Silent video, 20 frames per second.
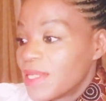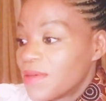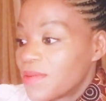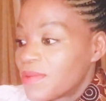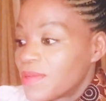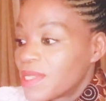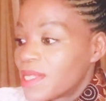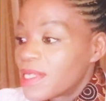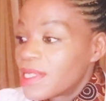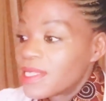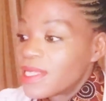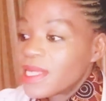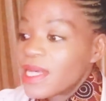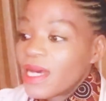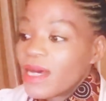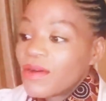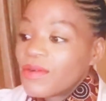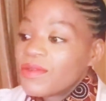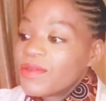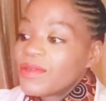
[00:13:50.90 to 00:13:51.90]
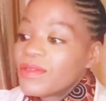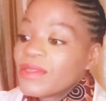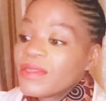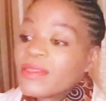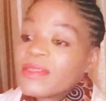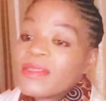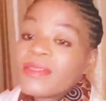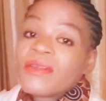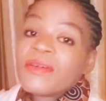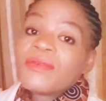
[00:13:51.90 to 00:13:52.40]
We'll see how
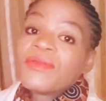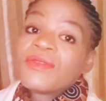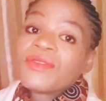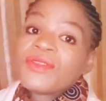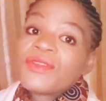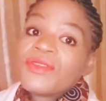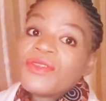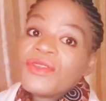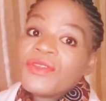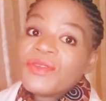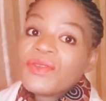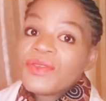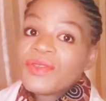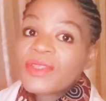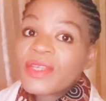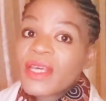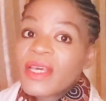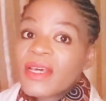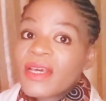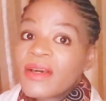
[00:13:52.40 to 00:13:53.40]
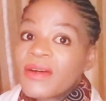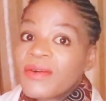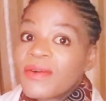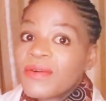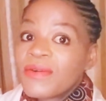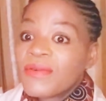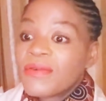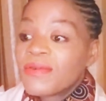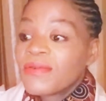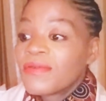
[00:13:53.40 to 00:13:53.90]
those news
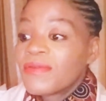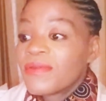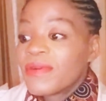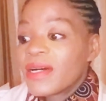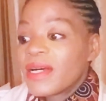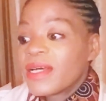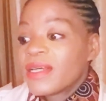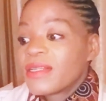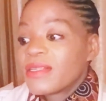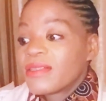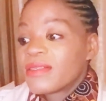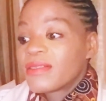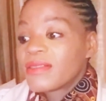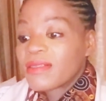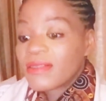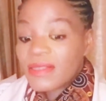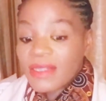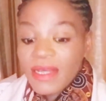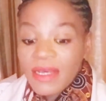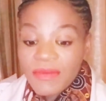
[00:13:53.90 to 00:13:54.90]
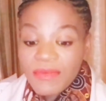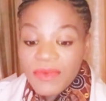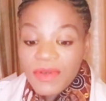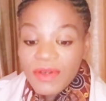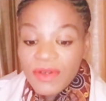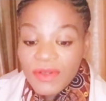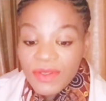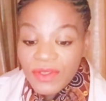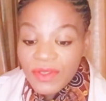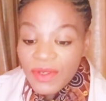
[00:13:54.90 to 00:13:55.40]
go as time
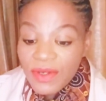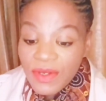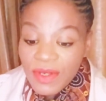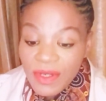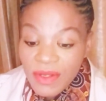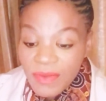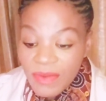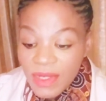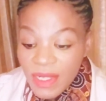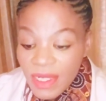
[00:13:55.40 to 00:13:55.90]
goes on.